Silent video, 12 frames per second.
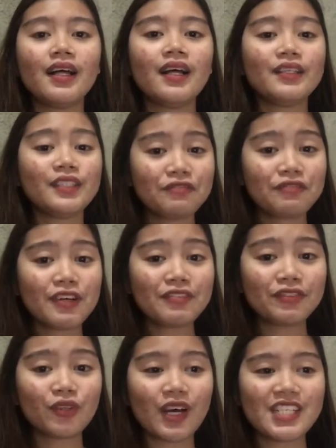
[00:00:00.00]
The
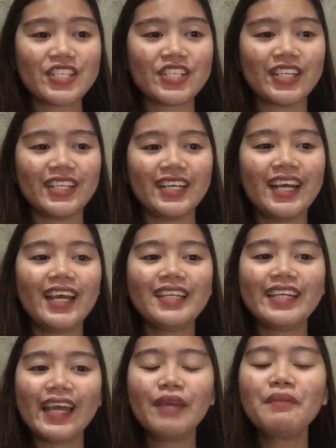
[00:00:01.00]
5th question.
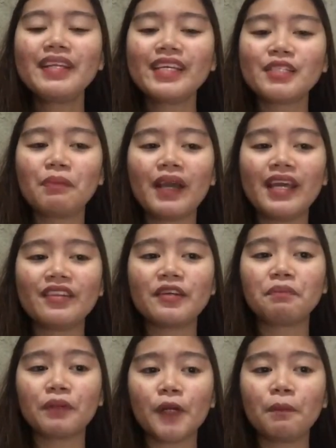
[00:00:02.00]
Name and explain
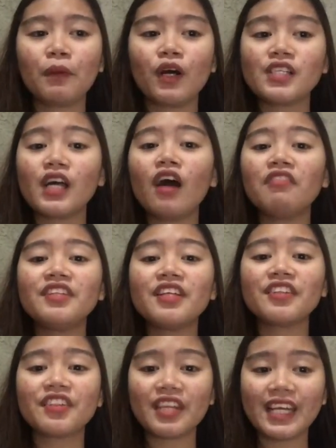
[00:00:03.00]
the purpose of
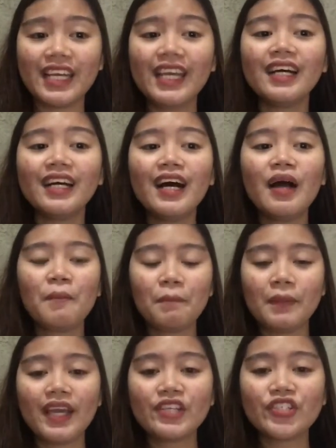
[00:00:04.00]
the
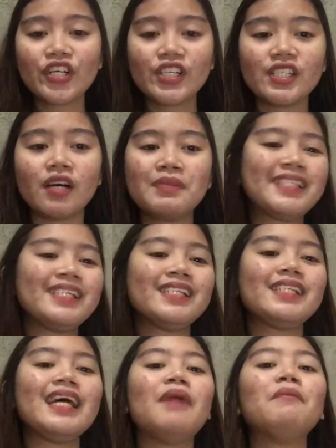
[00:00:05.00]
3 major
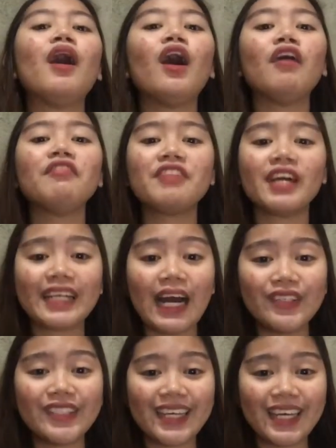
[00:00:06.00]
subsystems of the
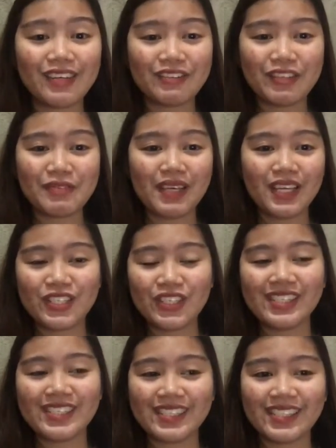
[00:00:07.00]
accounting information
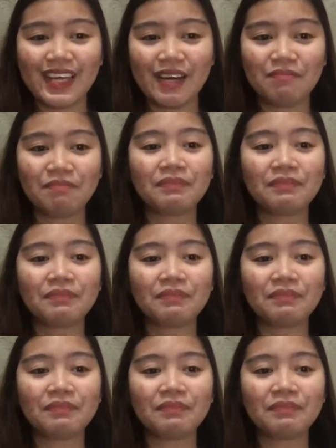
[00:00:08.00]
system.